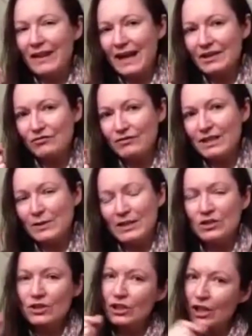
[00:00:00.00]
that retweet
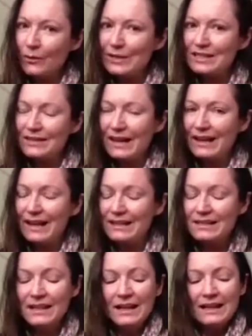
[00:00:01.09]
doesn't go into their list.